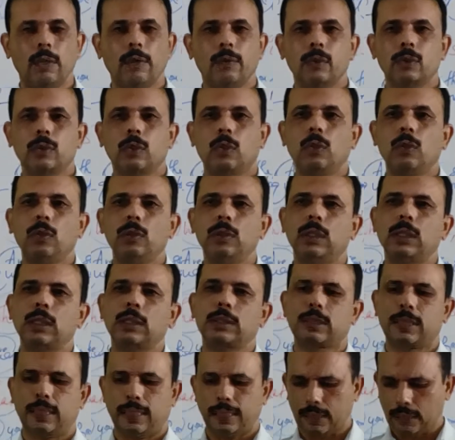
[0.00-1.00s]
So
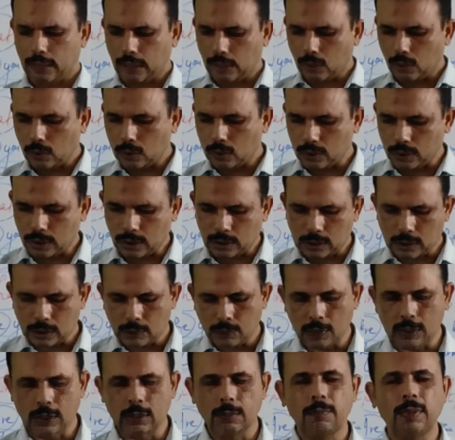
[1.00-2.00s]
the questions
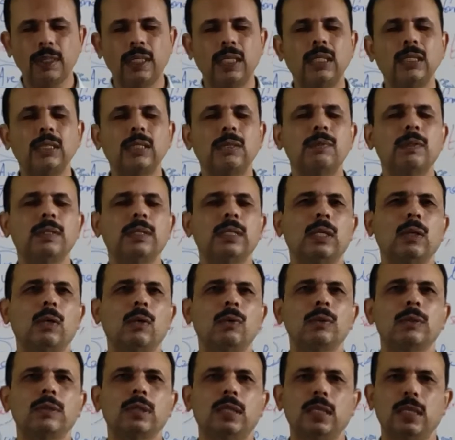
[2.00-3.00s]
which begins with an
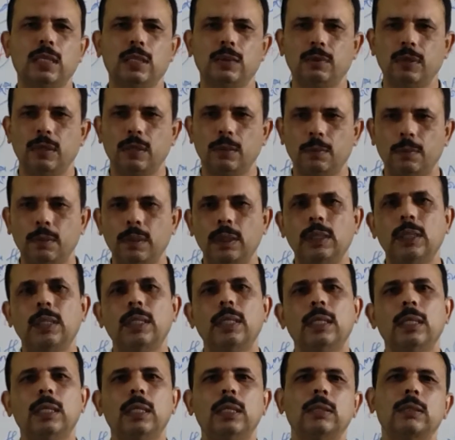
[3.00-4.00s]
auxiliary verb
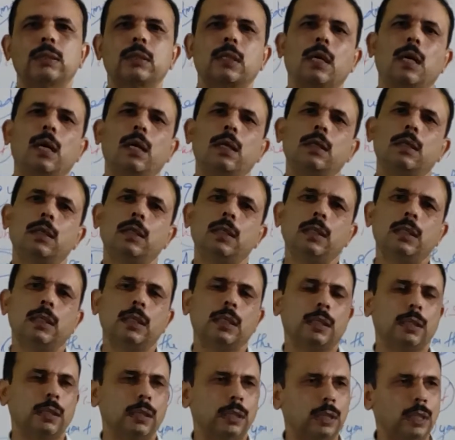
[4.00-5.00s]
is called
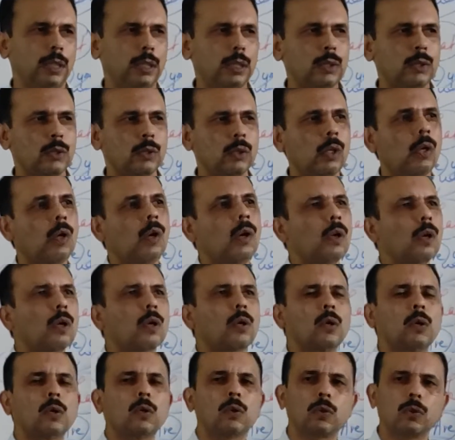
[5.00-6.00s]
yes or
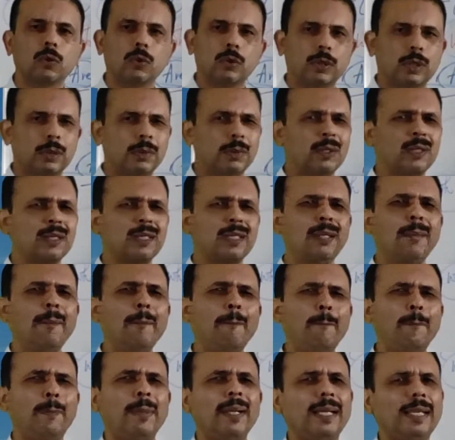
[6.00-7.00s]
no question.
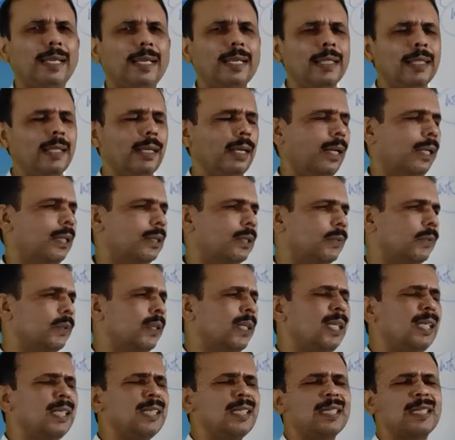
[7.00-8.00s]
Simply, it is
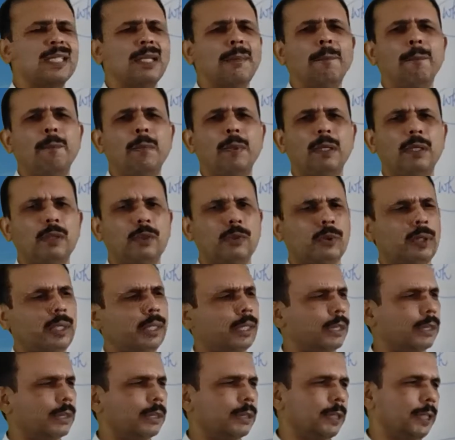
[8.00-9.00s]
very simple to
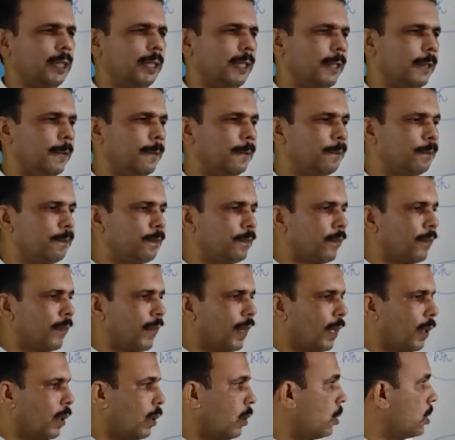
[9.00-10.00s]
understand.
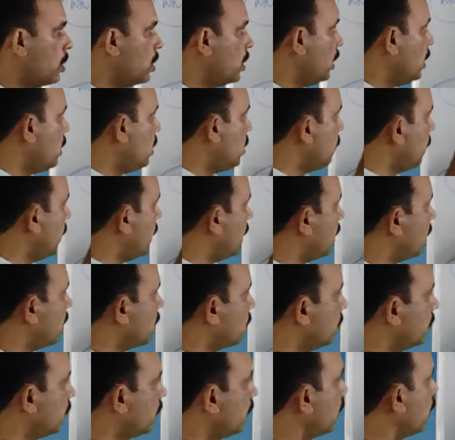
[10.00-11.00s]
Questions
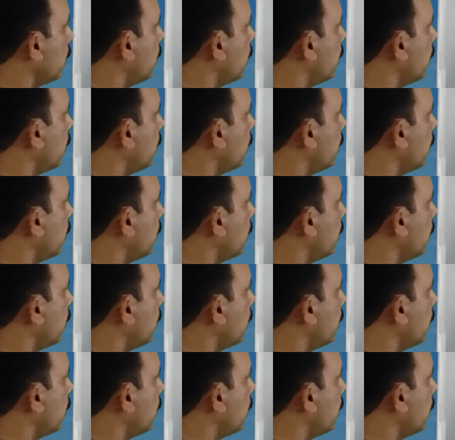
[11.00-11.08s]
begins with a